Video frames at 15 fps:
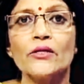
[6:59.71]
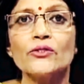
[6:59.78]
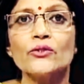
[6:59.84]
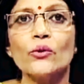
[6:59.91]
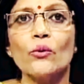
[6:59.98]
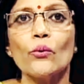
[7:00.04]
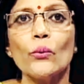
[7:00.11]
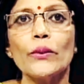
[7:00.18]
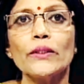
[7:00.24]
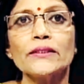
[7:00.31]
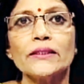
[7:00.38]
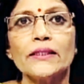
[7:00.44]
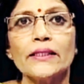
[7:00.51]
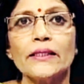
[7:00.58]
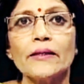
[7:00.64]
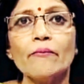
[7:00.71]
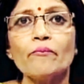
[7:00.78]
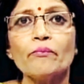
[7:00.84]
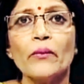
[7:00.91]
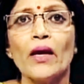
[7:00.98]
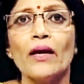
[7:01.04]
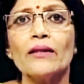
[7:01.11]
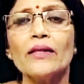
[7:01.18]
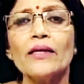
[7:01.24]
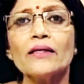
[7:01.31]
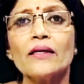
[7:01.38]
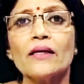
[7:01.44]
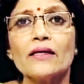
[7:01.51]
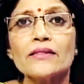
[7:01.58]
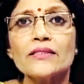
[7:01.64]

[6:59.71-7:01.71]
So, we see that